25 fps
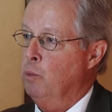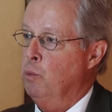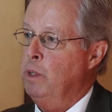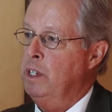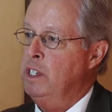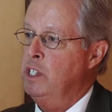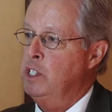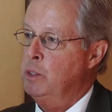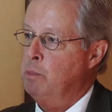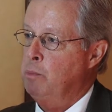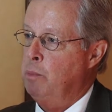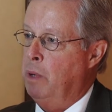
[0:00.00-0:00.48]

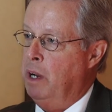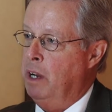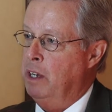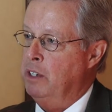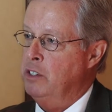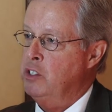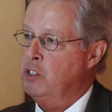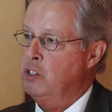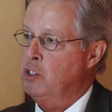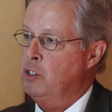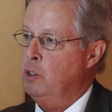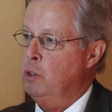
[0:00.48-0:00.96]

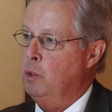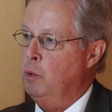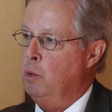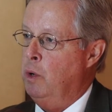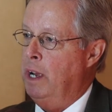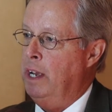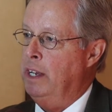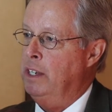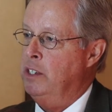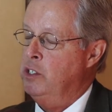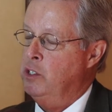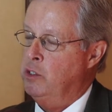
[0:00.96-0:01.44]
response
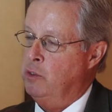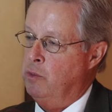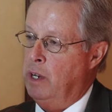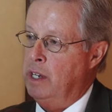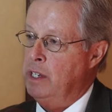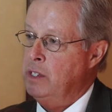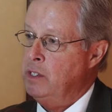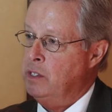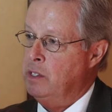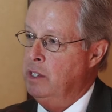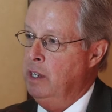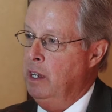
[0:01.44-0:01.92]
to a
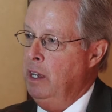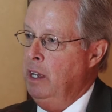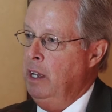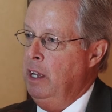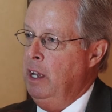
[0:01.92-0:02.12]
stress,